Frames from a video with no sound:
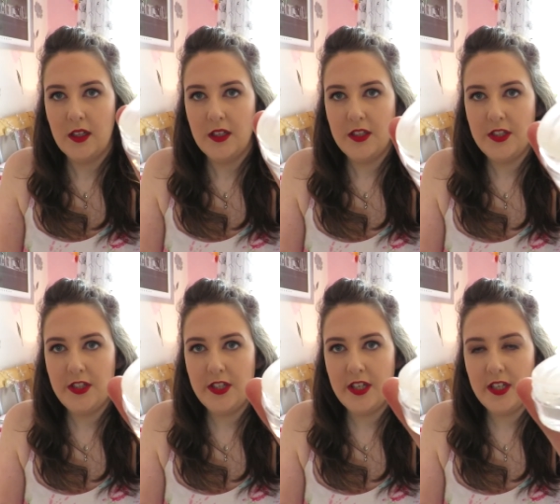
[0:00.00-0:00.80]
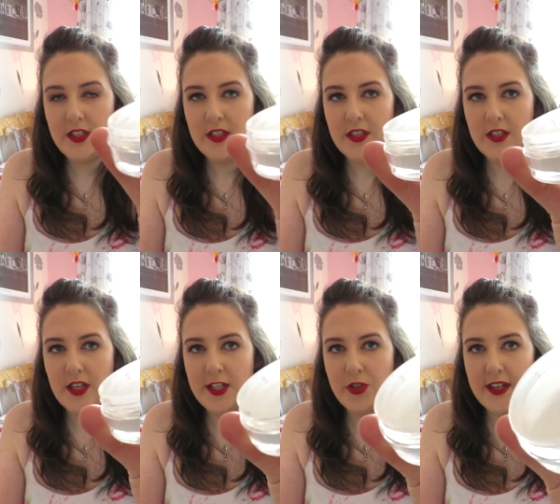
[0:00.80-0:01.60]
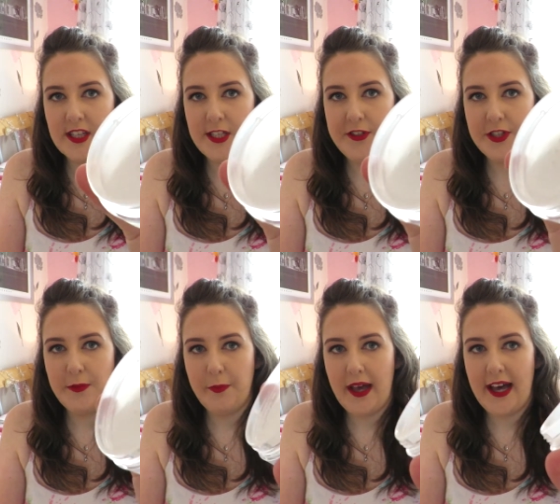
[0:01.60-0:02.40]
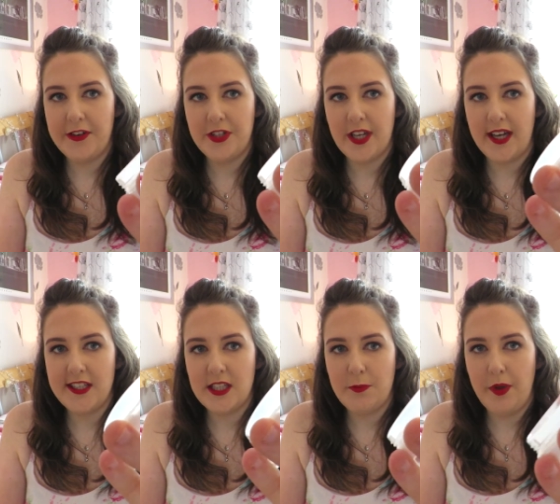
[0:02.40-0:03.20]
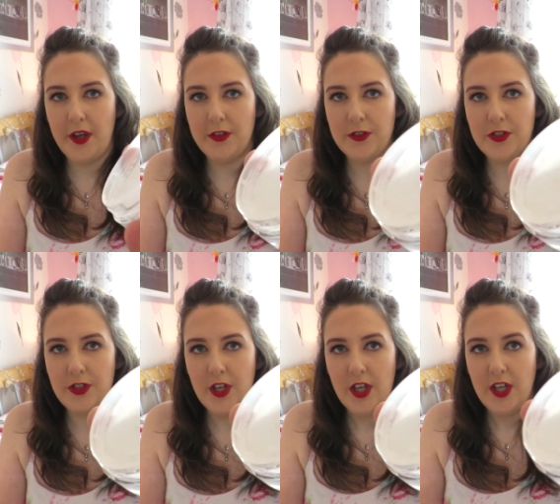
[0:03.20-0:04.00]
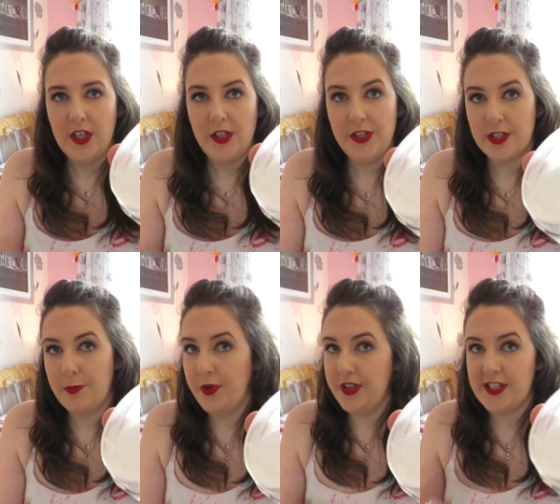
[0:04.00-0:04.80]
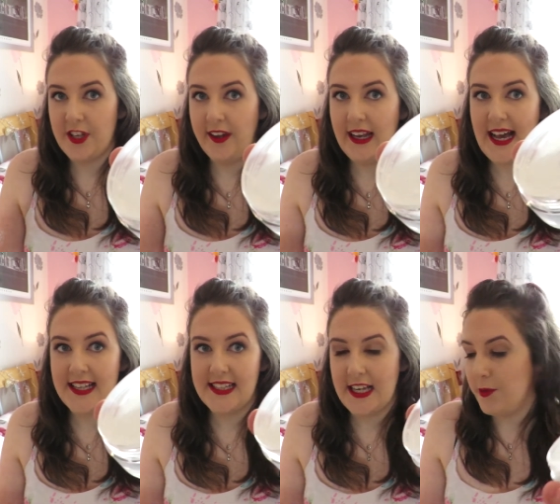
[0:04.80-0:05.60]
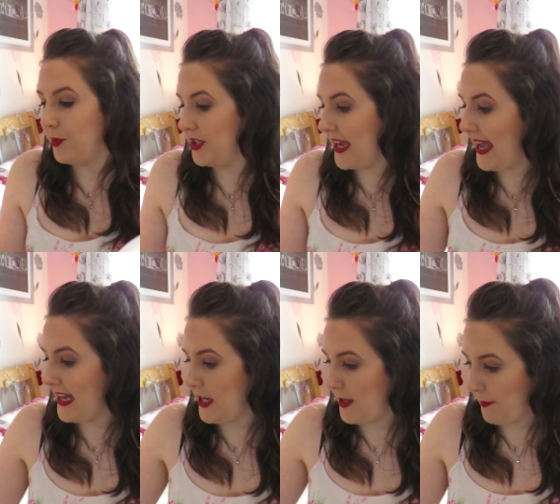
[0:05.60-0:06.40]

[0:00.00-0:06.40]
It's just a translucent powder. I suppose you just put this on last like you would any